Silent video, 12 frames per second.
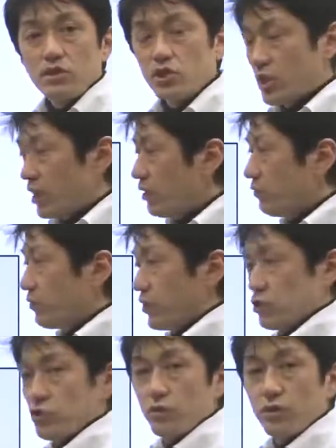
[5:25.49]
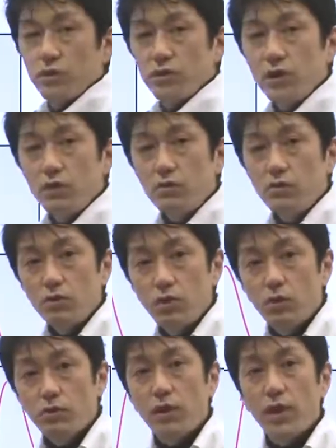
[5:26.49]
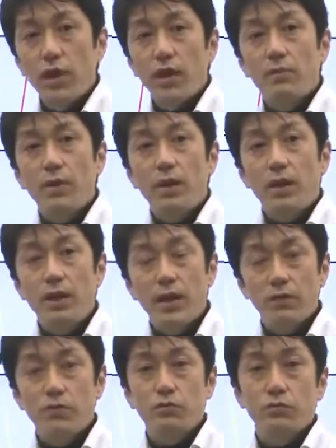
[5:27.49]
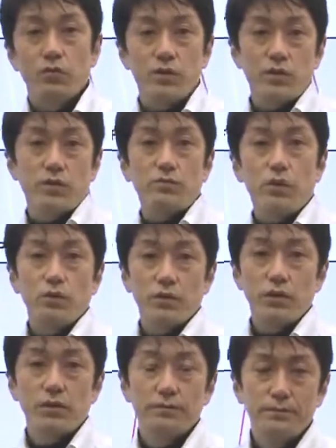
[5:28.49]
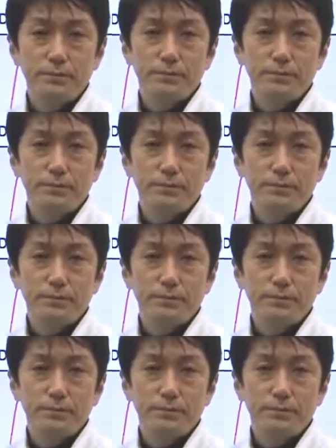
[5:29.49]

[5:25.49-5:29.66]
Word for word: Jellyfish did not have a lead fluorescent protein.